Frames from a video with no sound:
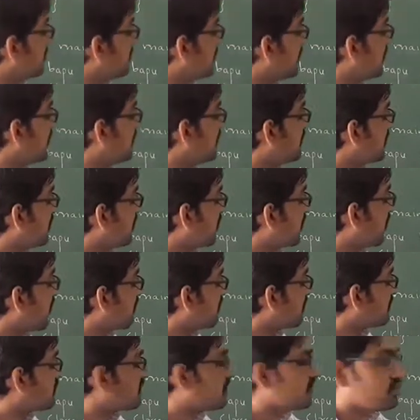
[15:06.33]
b
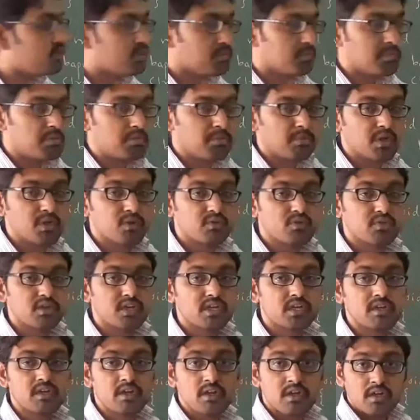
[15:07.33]
dot cube by
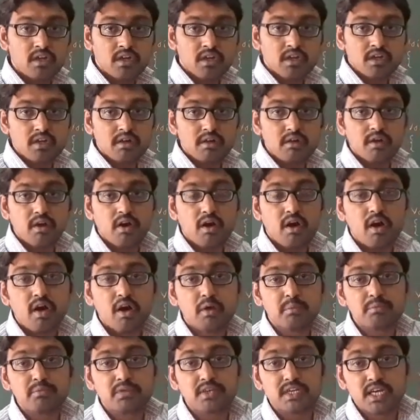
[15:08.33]
using
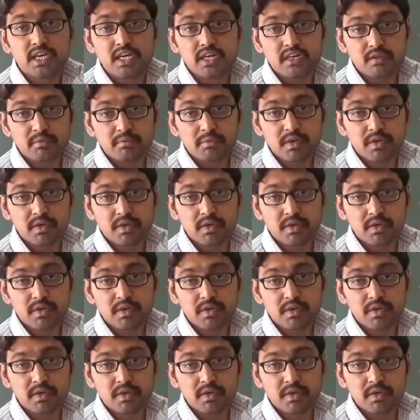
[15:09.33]
object.